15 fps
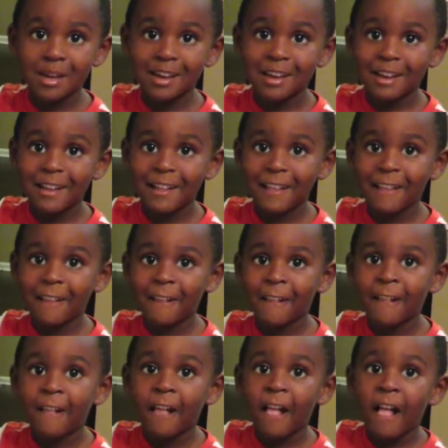Good
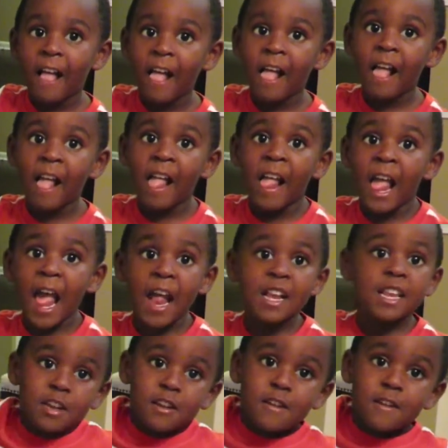job, Brycey.
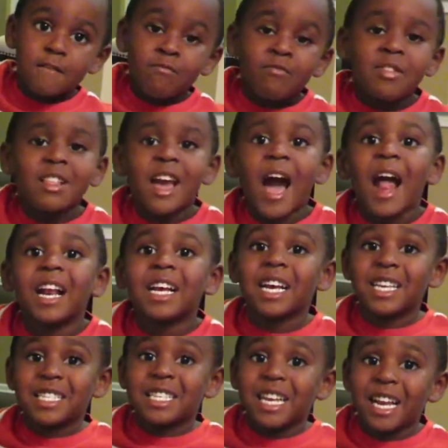
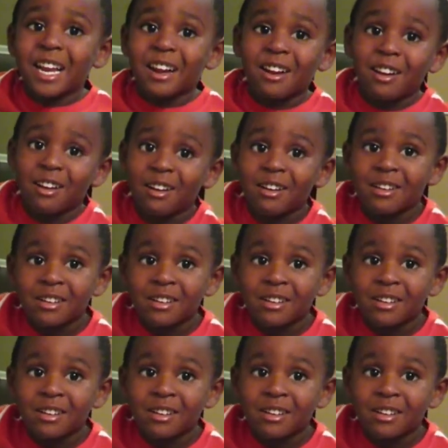God is here.